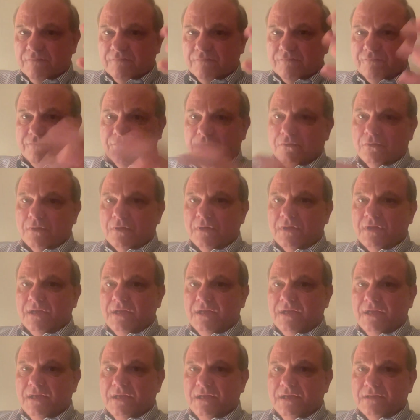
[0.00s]
for
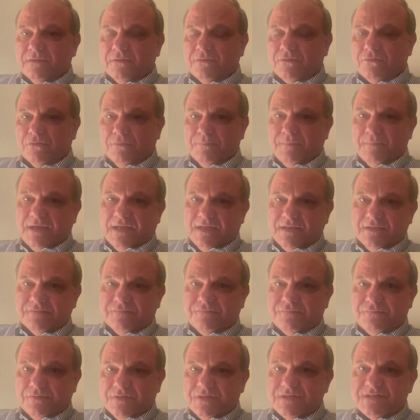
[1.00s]
a commander,
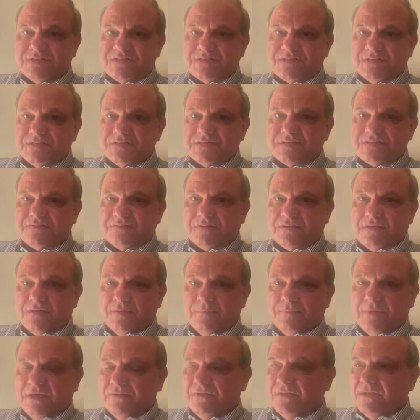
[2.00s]
for instance, to
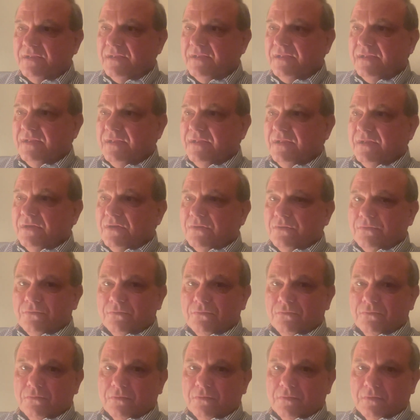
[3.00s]
come out
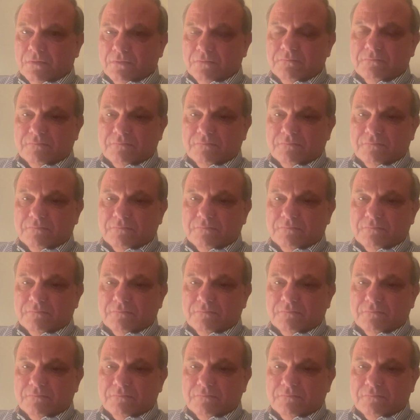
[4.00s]
or,